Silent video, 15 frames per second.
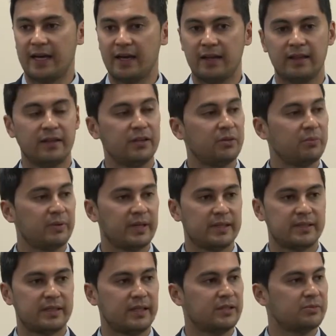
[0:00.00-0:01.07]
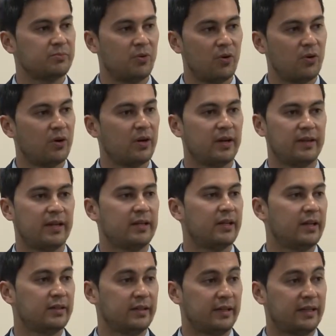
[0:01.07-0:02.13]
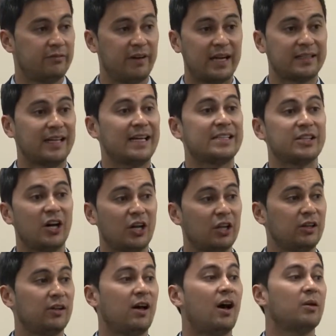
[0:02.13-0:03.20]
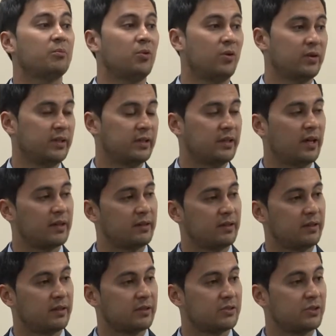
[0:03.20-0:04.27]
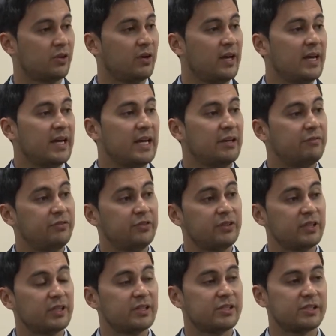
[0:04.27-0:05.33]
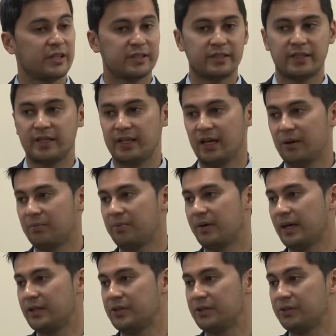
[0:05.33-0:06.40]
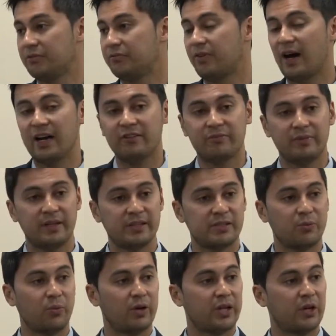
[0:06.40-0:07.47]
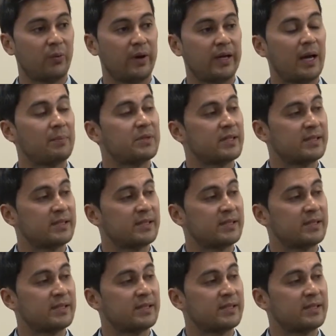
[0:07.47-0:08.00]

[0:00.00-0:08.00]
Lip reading: A little bit is more than nothing. In fact, it's a lot more than nothing. So if you can just get up and do 5 minutes and work your way up to